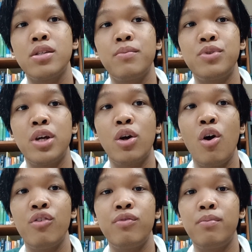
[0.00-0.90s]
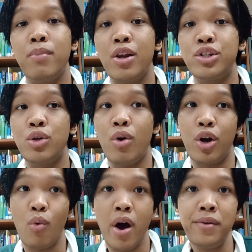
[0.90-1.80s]
subject of Biology
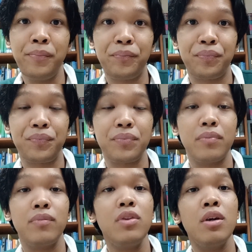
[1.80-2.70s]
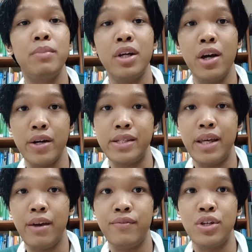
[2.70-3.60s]
101, because
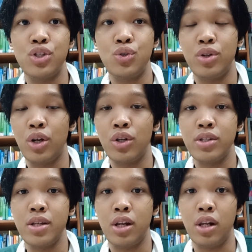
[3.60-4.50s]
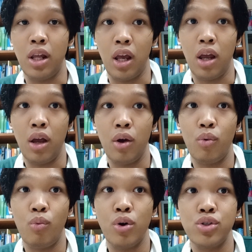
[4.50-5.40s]
if the student suddenly
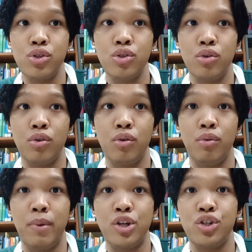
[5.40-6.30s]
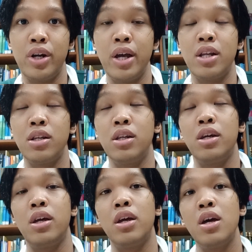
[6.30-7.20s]
wants to major in
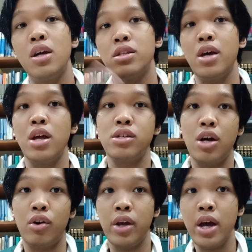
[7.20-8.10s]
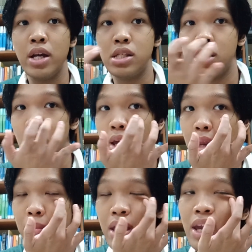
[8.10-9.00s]
the science area, he still
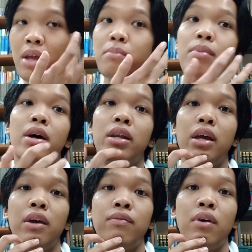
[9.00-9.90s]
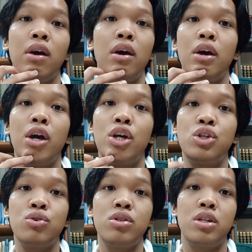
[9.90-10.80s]
can make it. But if he
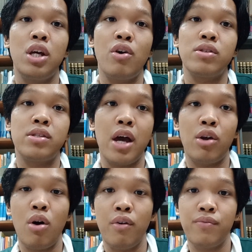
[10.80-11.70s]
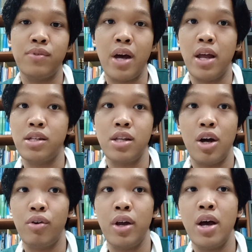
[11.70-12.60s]
choose the outside of science
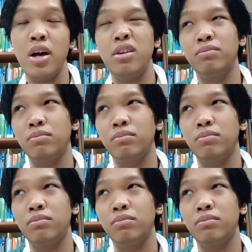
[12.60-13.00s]
area,